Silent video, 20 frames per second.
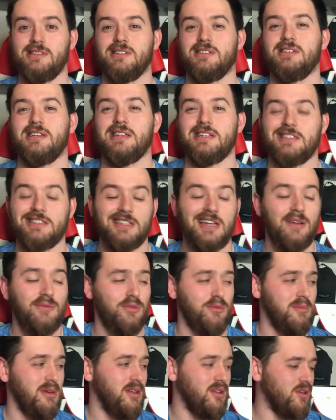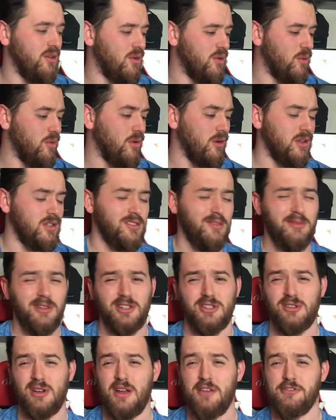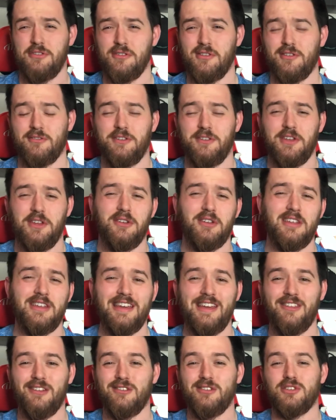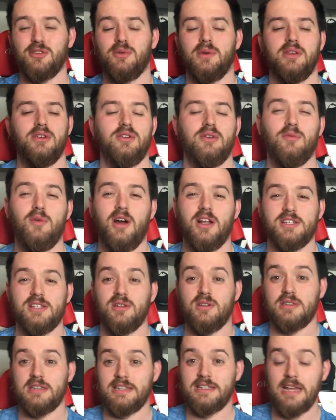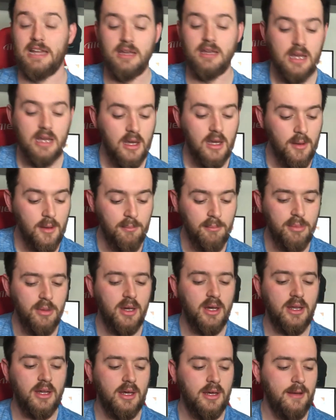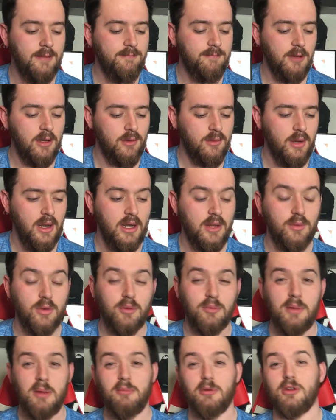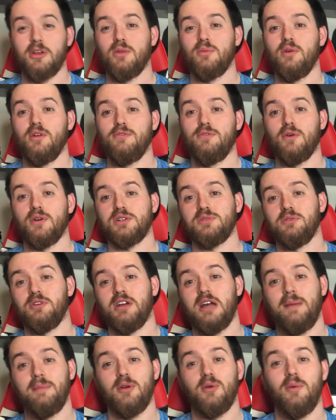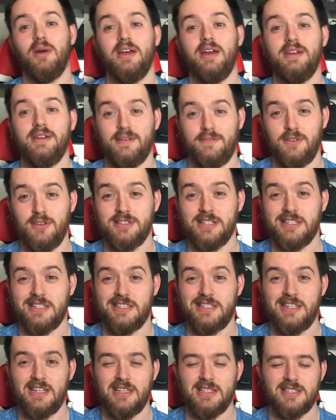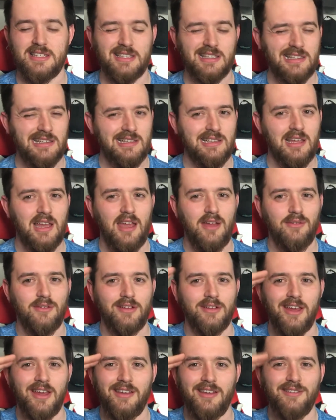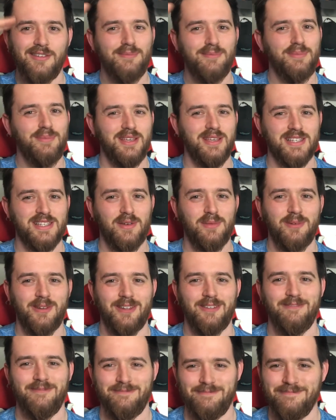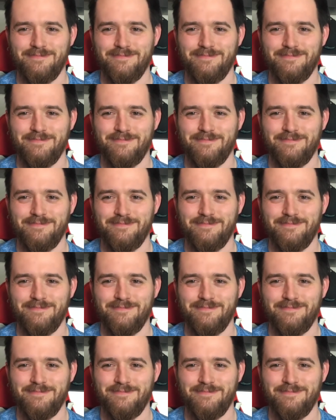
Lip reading: it looks like it's time for me to go to work, so I'm gonna try and throw this video together so you can watch it today. But, alrighty, well, remember, good one fortune will come your way if you stick to deeds every day. Peace, everybody.